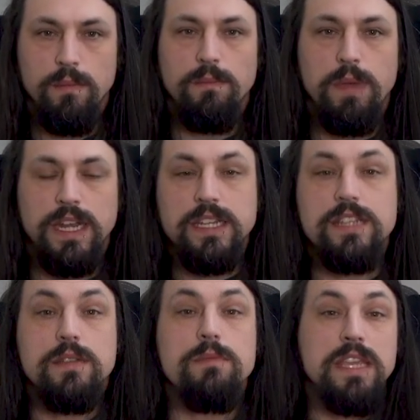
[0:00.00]
But it
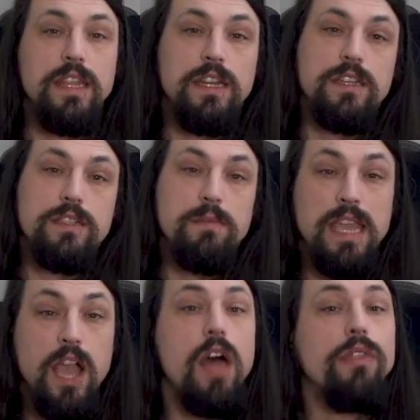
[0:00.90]
doesn't mean that it doesn't
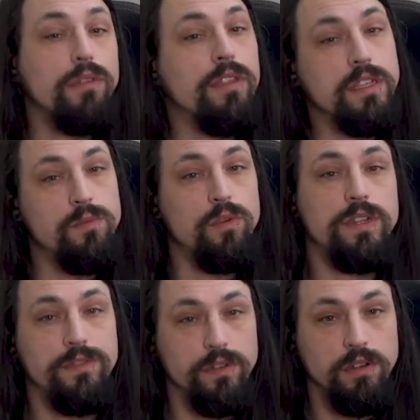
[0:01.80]
make other things more
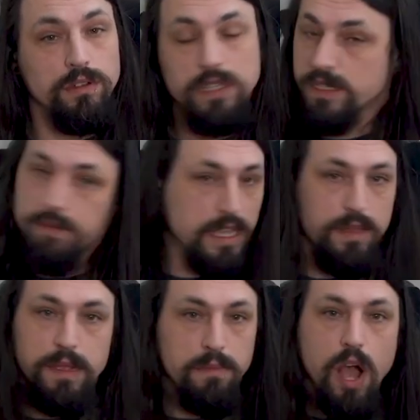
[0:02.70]
difficult. It doesn't make
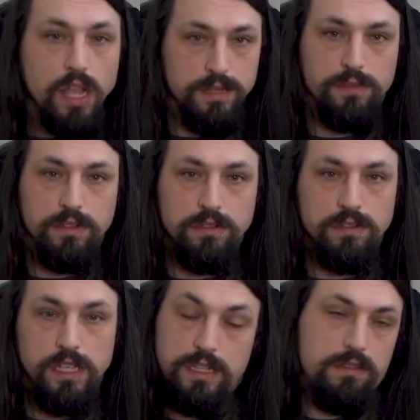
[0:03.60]
them impossible.
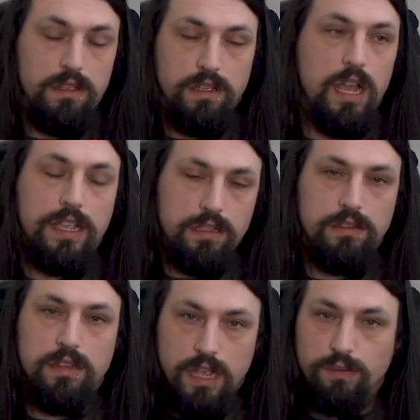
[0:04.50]
I
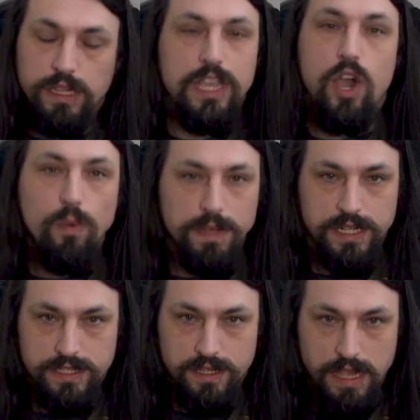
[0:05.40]
really hope it
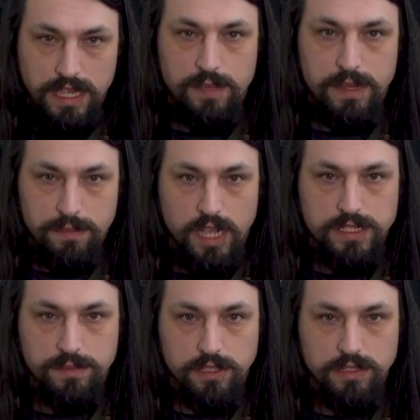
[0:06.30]
doesn't make them
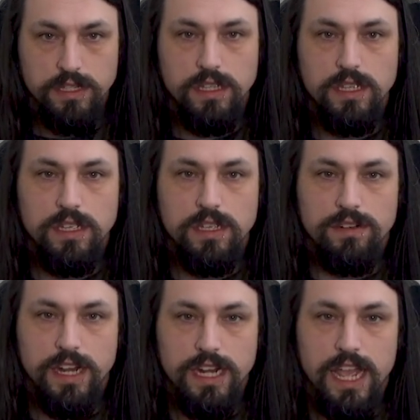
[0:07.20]
impossible,
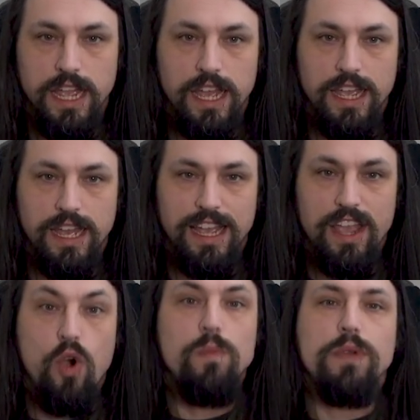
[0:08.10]
right? I
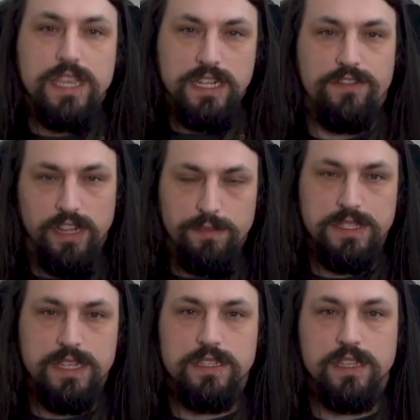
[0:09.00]
hope we can develop a
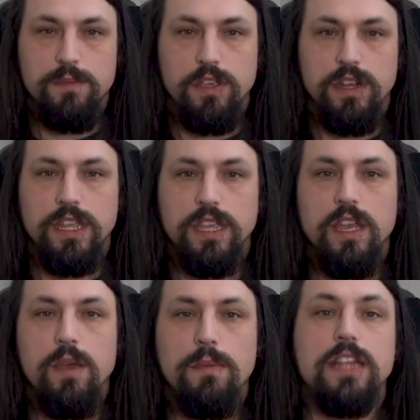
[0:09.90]
sense of community,
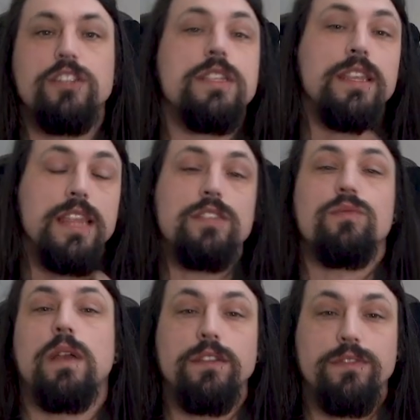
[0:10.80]
but I just think that's
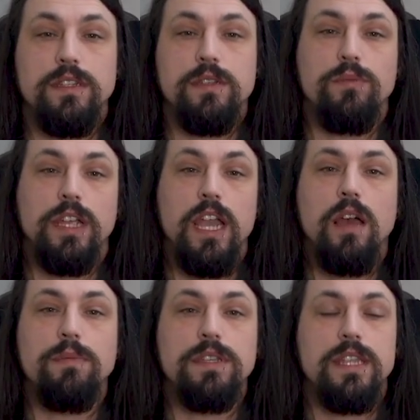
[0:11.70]
relevant to bring
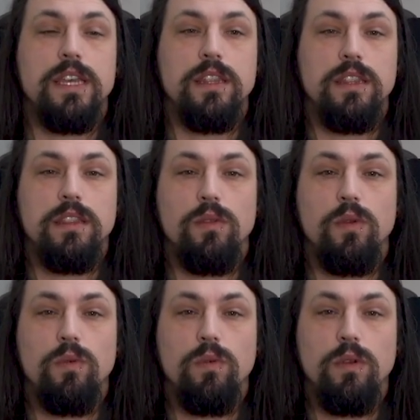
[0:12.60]
up is that
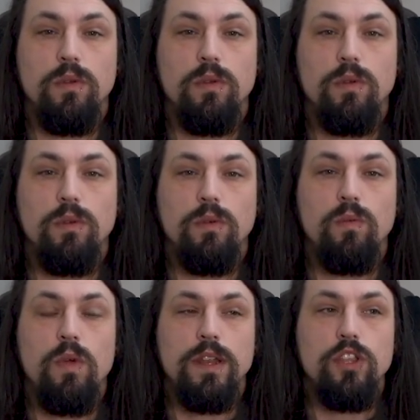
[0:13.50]

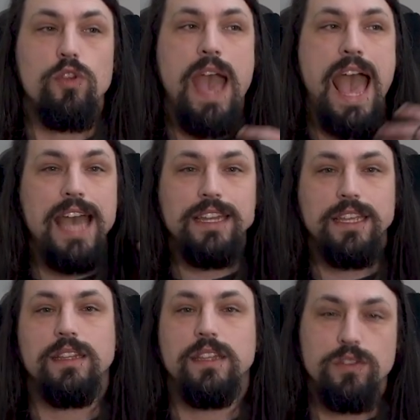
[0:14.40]
what you had
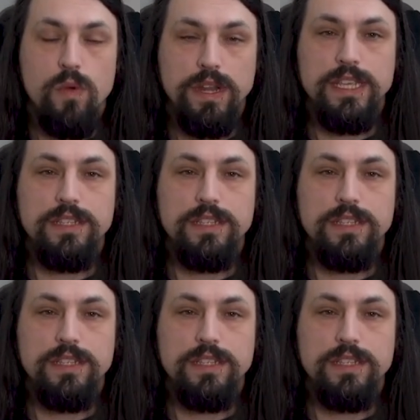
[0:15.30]
in the 20s